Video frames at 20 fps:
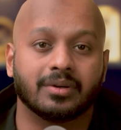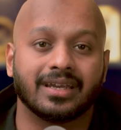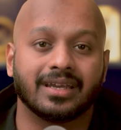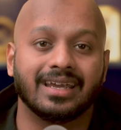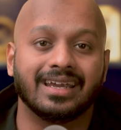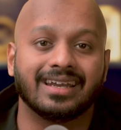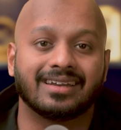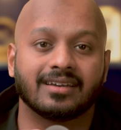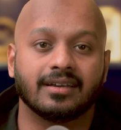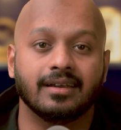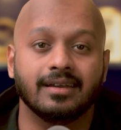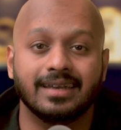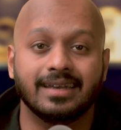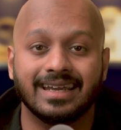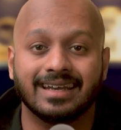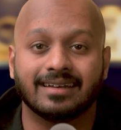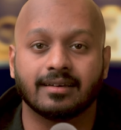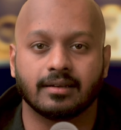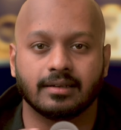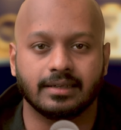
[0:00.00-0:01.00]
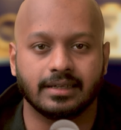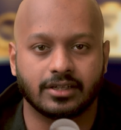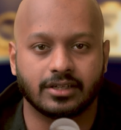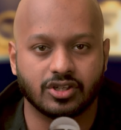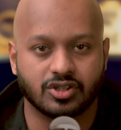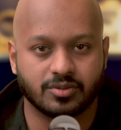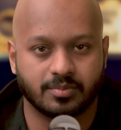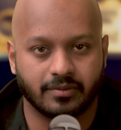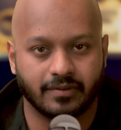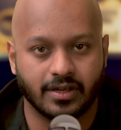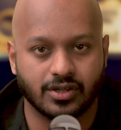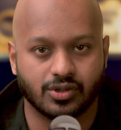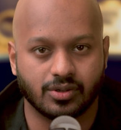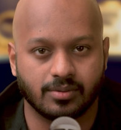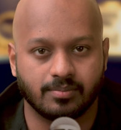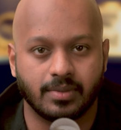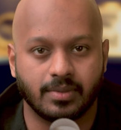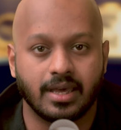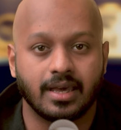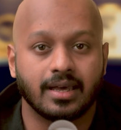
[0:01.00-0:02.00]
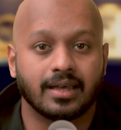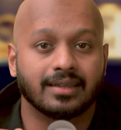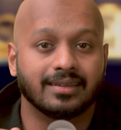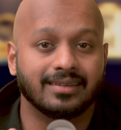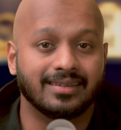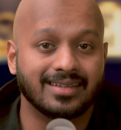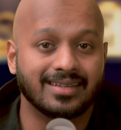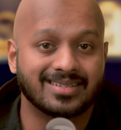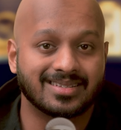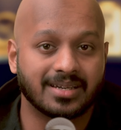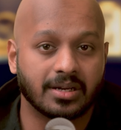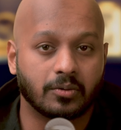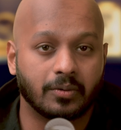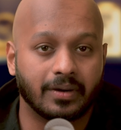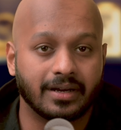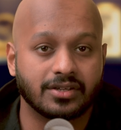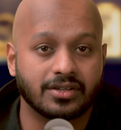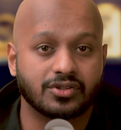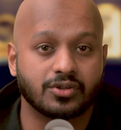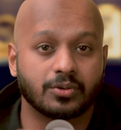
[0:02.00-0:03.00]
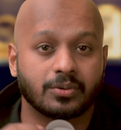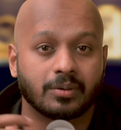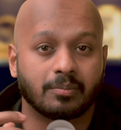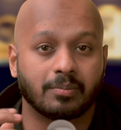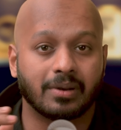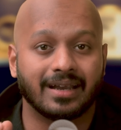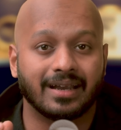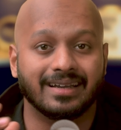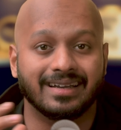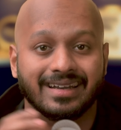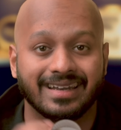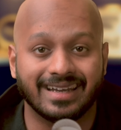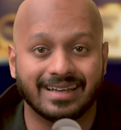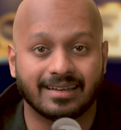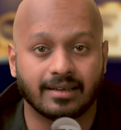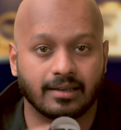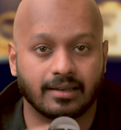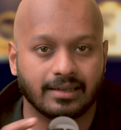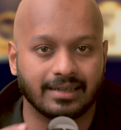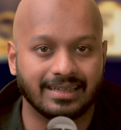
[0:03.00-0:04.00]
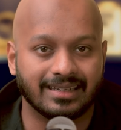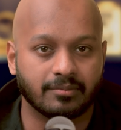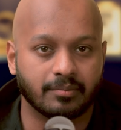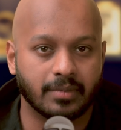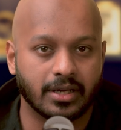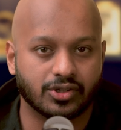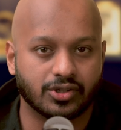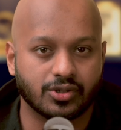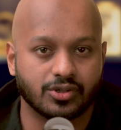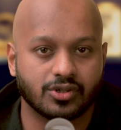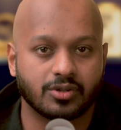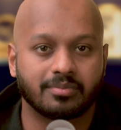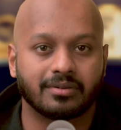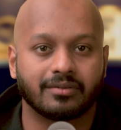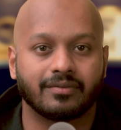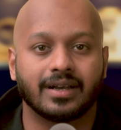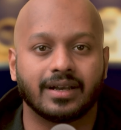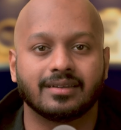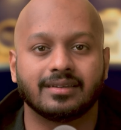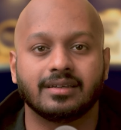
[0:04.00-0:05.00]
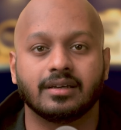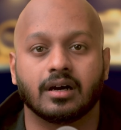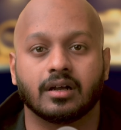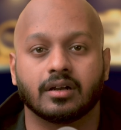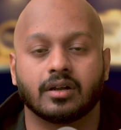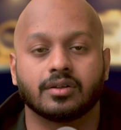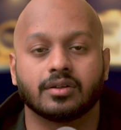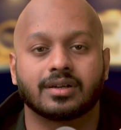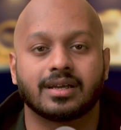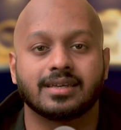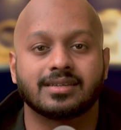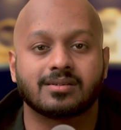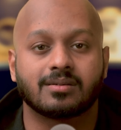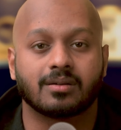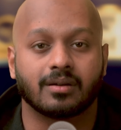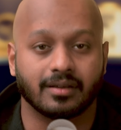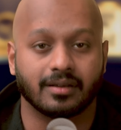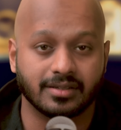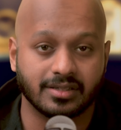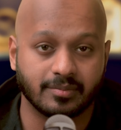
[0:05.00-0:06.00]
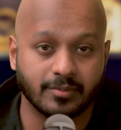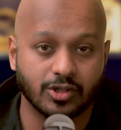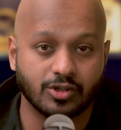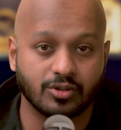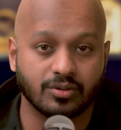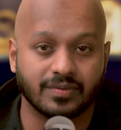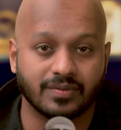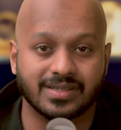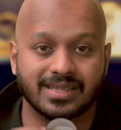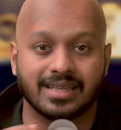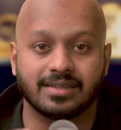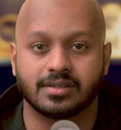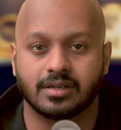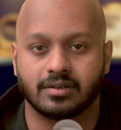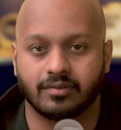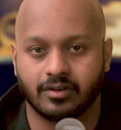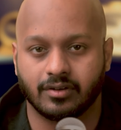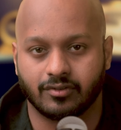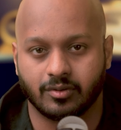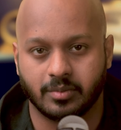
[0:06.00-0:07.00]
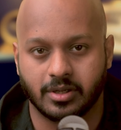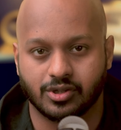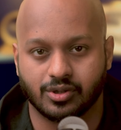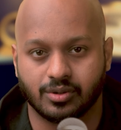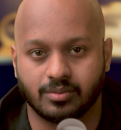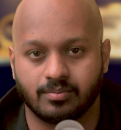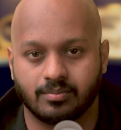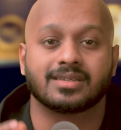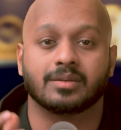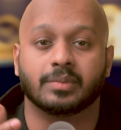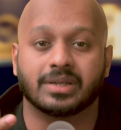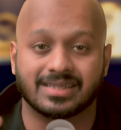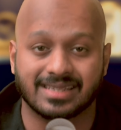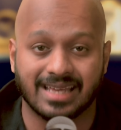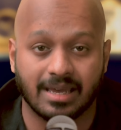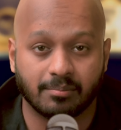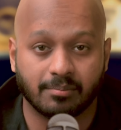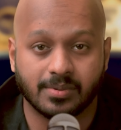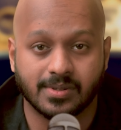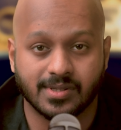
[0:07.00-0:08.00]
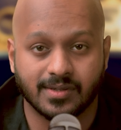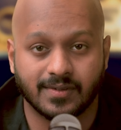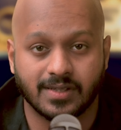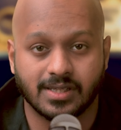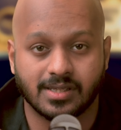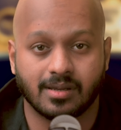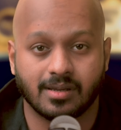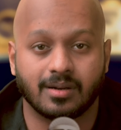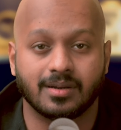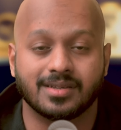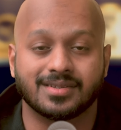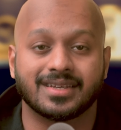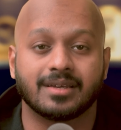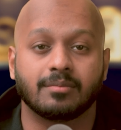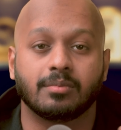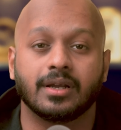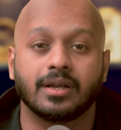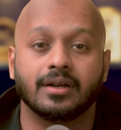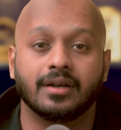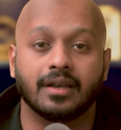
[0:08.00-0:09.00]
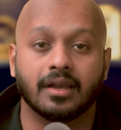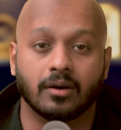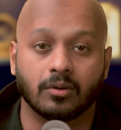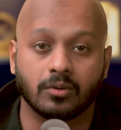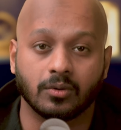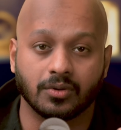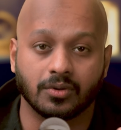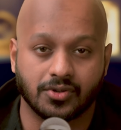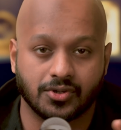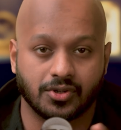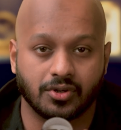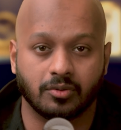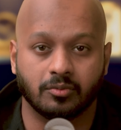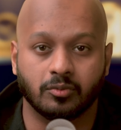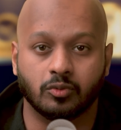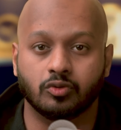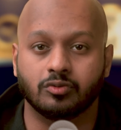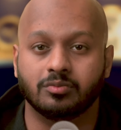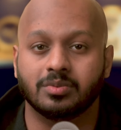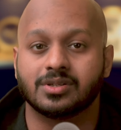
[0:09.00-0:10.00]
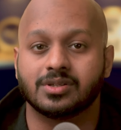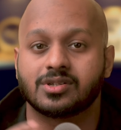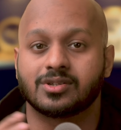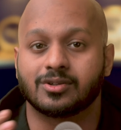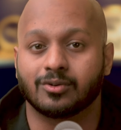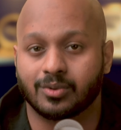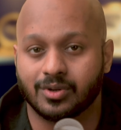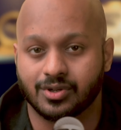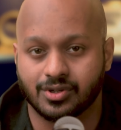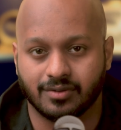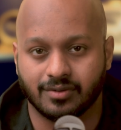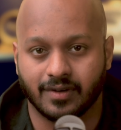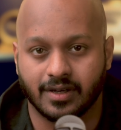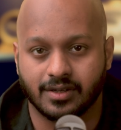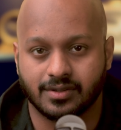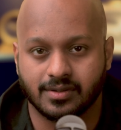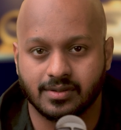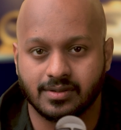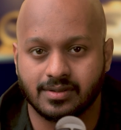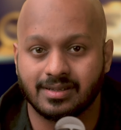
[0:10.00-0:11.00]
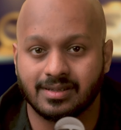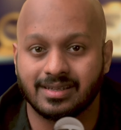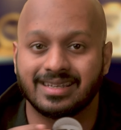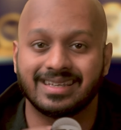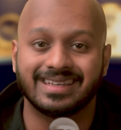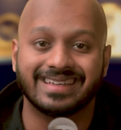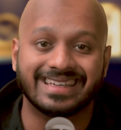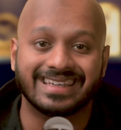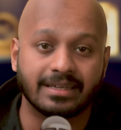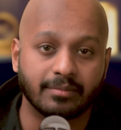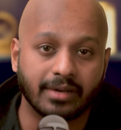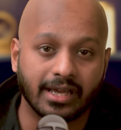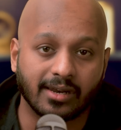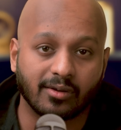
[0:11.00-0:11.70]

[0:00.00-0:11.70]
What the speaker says: 8, data leakage prevention. This requires you to apply data leak measures to prevent the unauthorized transmission of sensitive information. Some examples of this are disabling downloads to removable storage devices, email